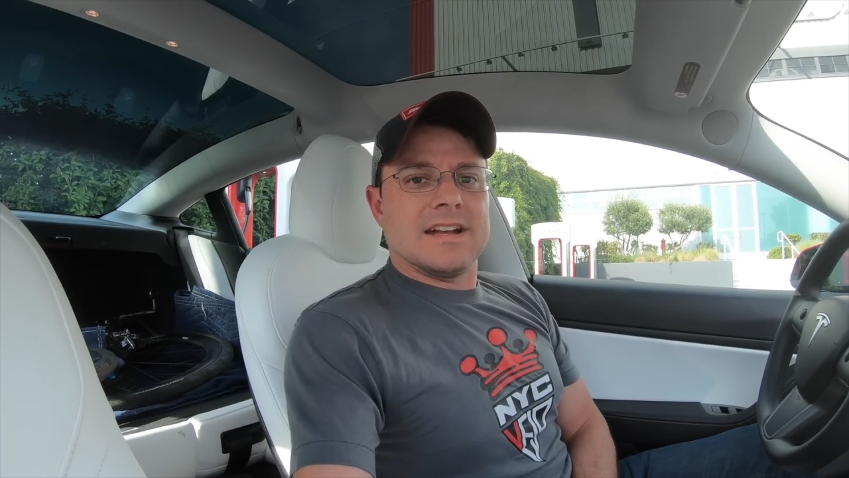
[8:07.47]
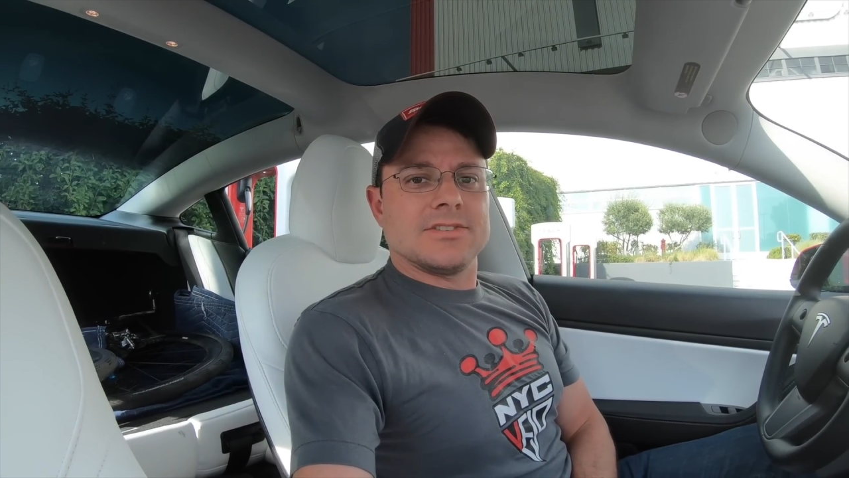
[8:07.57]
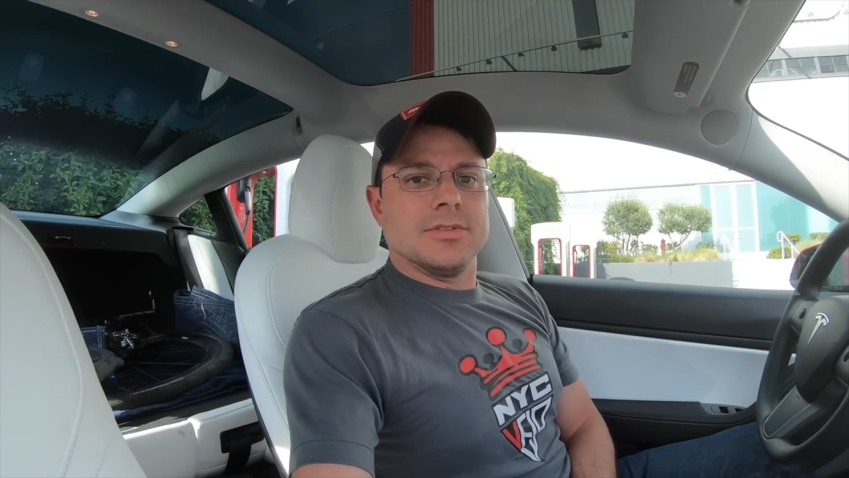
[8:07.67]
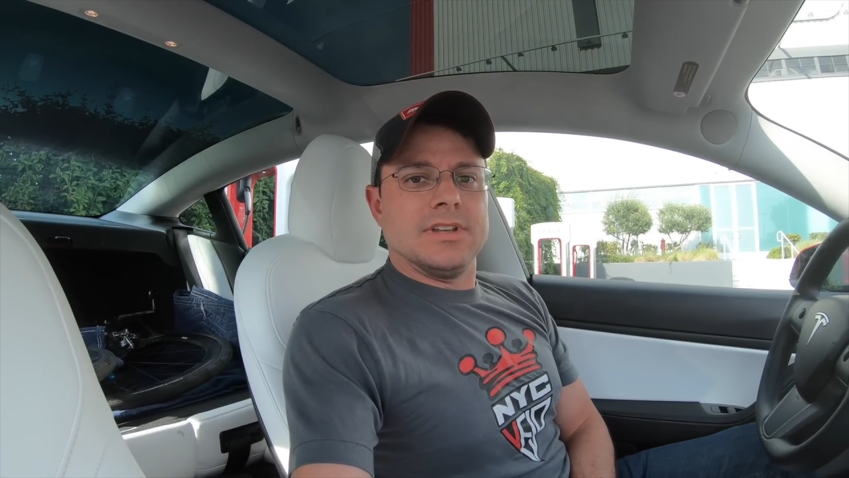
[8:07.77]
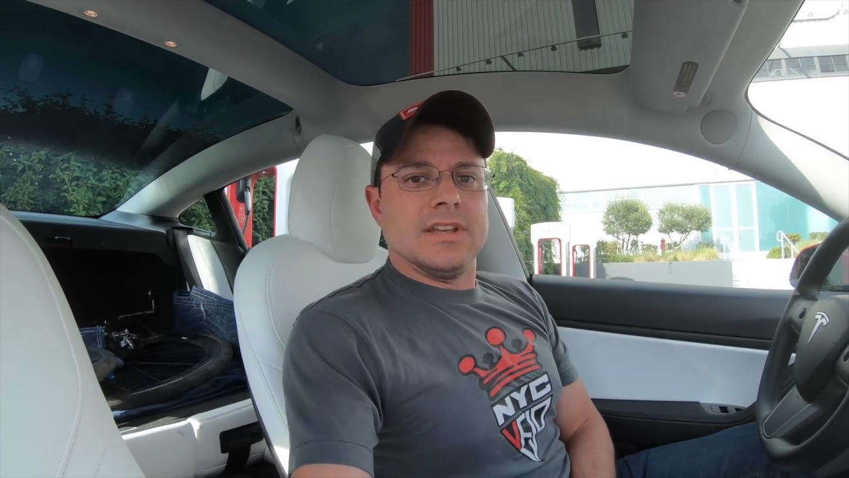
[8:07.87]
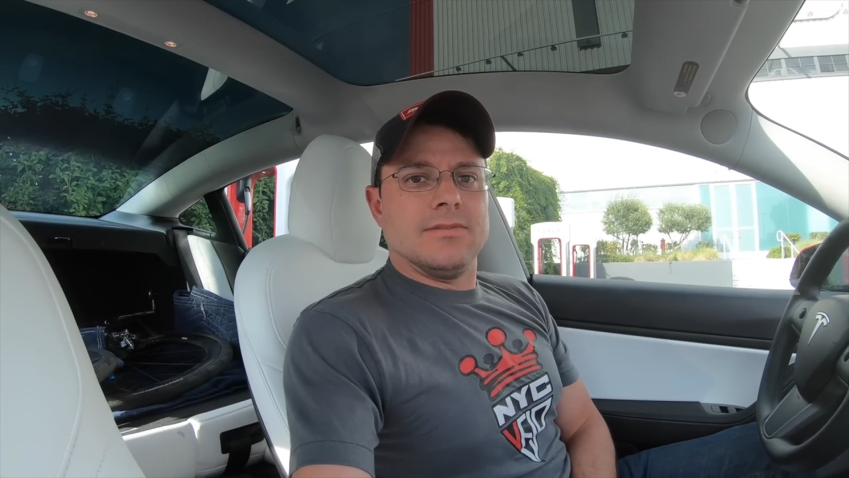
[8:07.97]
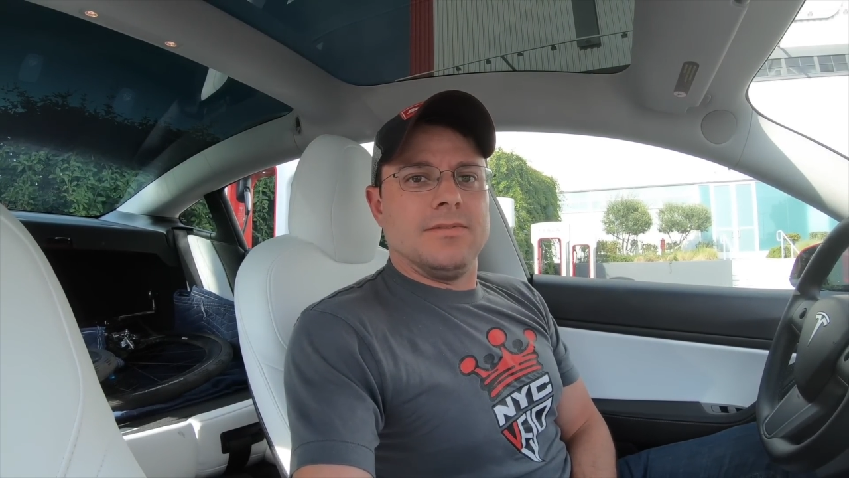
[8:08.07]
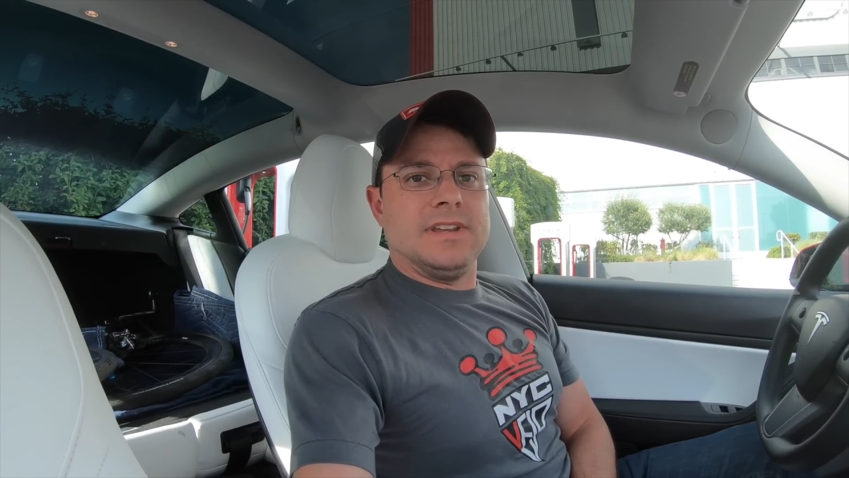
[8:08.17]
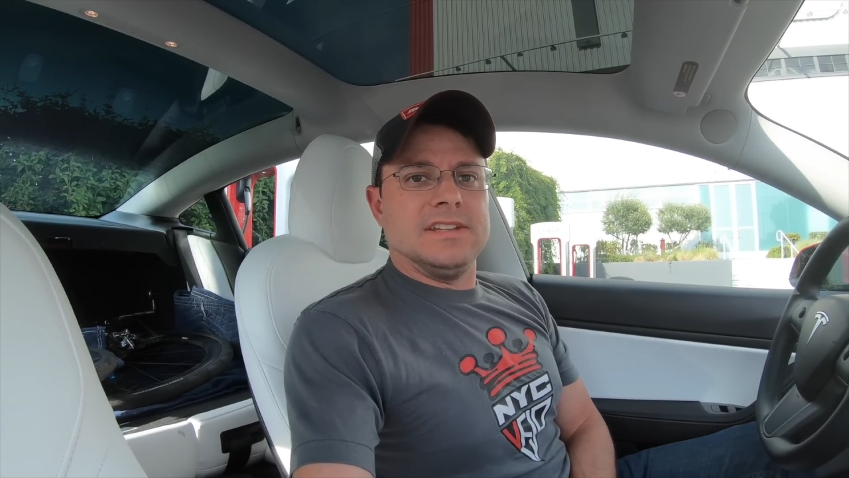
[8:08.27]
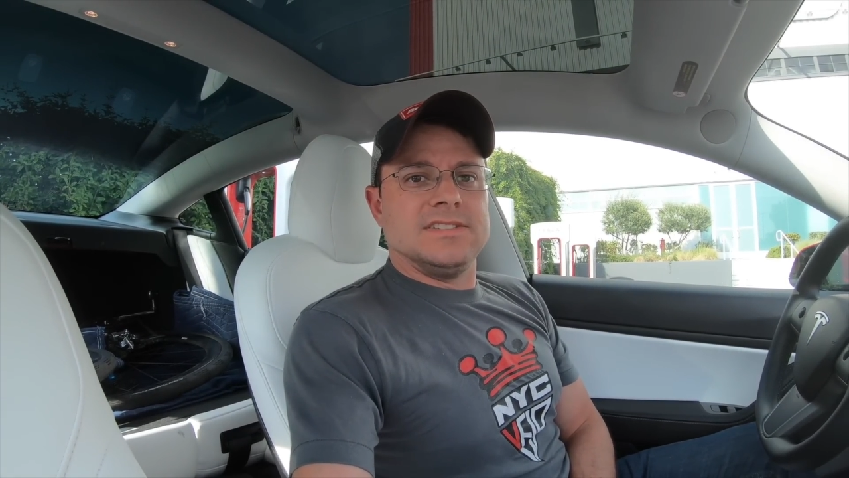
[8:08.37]
actually a
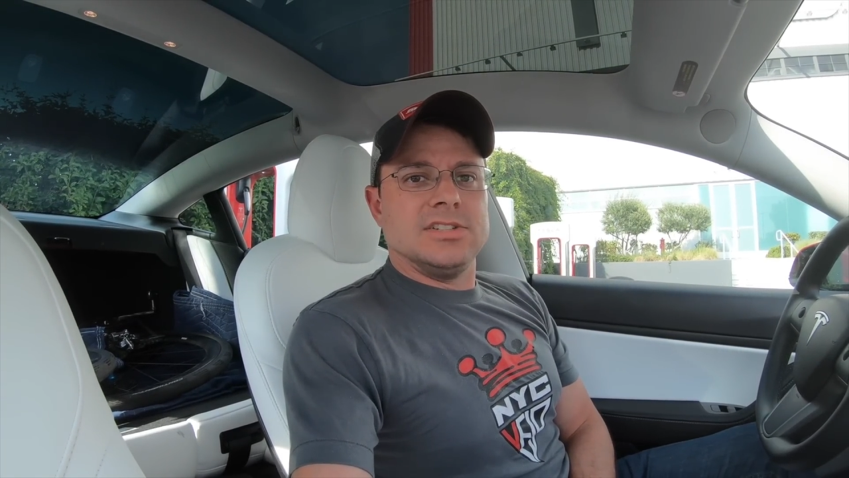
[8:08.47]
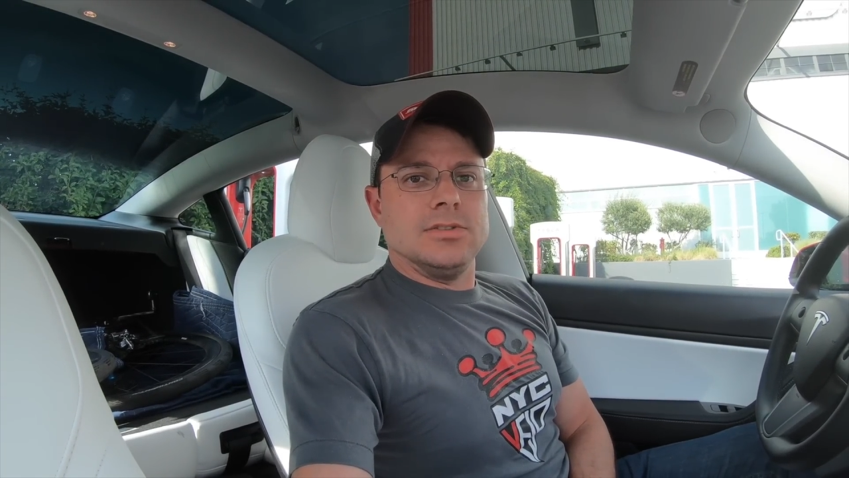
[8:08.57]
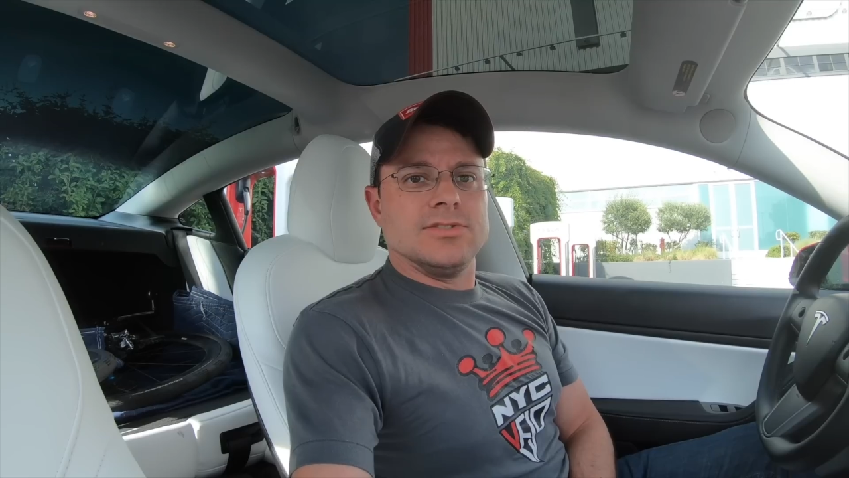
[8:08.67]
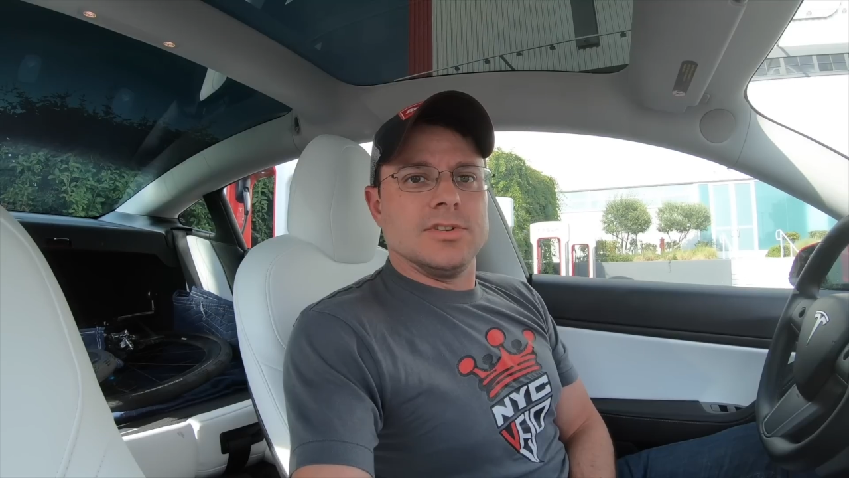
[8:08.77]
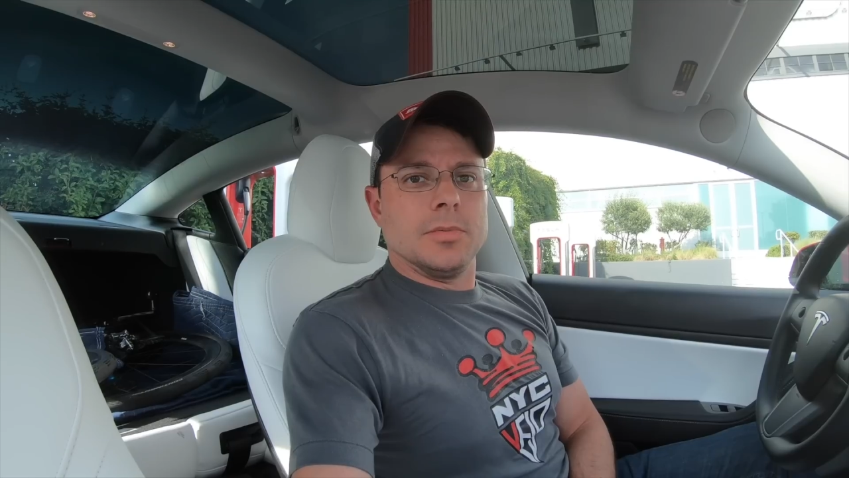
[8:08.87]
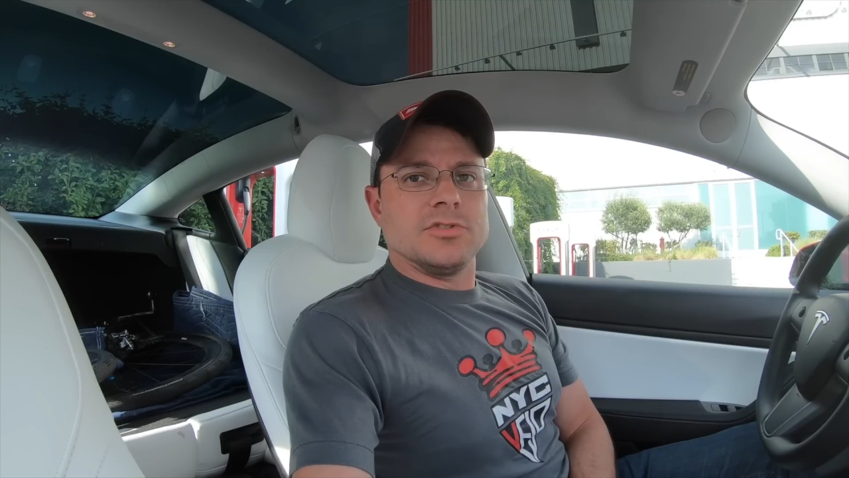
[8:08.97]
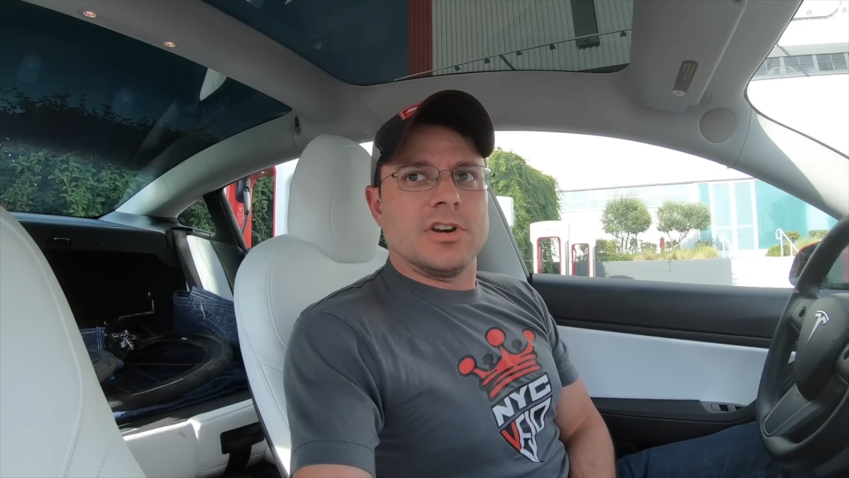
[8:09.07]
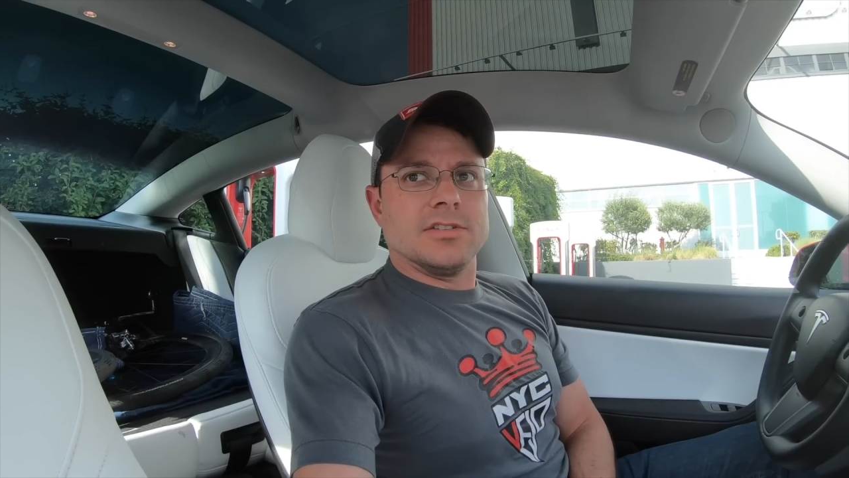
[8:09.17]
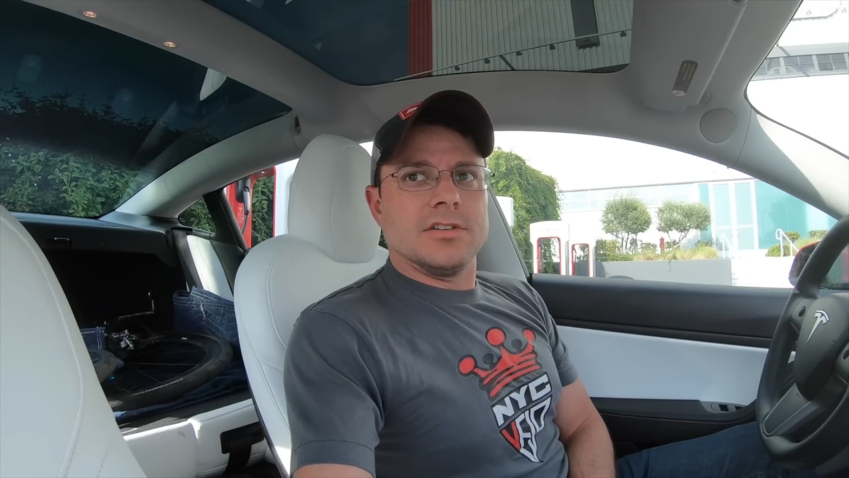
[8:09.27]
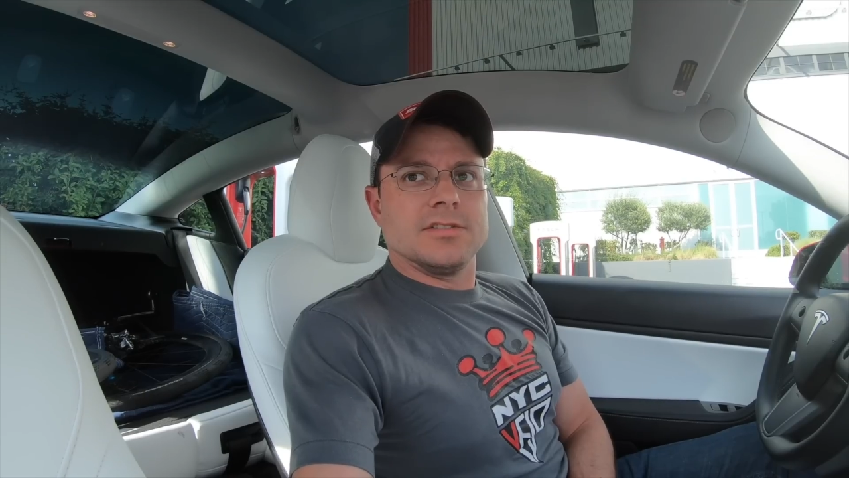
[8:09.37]
V2
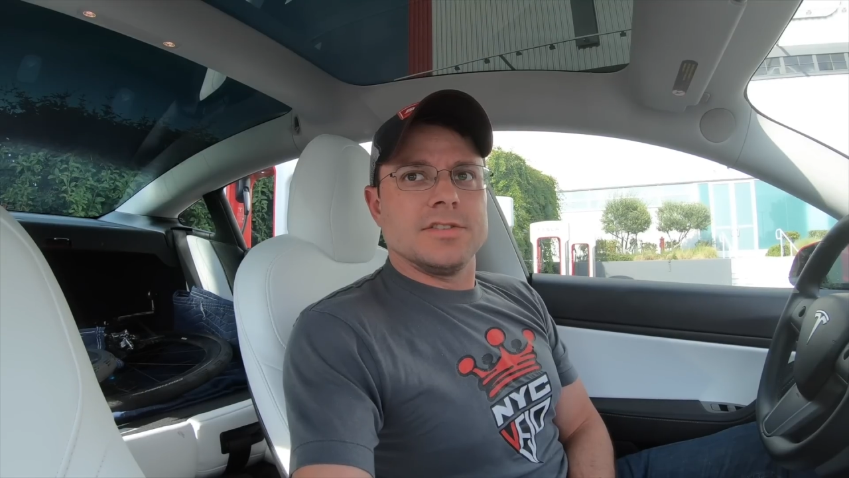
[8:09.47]
supercharger.